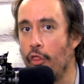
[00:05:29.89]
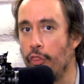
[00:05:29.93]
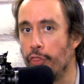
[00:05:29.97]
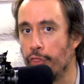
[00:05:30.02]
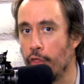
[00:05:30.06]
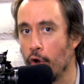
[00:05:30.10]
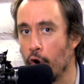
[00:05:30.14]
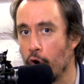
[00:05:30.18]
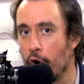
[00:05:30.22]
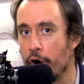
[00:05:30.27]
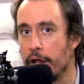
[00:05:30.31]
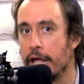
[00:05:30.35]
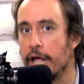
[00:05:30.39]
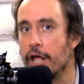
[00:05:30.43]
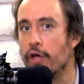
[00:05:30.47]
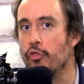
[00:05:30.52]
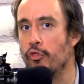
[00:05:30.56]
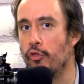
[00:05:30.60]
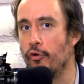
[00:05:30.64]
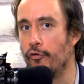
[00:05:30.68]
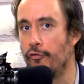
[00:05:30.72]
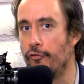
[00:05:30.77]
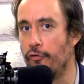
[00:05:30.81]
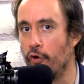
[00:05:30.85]
30
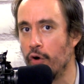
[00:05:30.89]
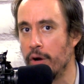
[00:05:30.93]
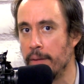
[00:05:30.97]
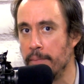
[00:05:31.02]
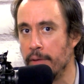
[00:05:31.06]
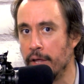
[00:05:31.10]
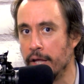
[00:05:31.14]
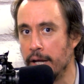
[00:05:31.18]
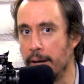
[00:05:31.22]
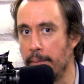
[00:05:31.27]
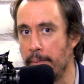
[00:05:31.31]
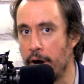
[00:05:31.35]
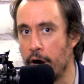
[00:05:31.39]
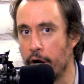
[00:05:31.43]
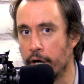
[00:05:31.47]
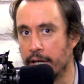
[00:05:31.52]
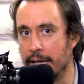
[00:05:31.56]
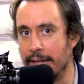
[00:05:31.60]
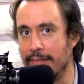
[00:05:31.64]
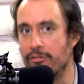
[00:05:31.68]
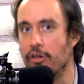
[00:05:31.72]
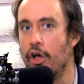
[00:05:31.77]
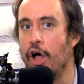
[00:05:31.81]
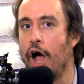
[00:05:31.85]
to 40 million
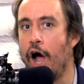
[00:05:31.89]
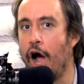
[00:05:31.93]
Americans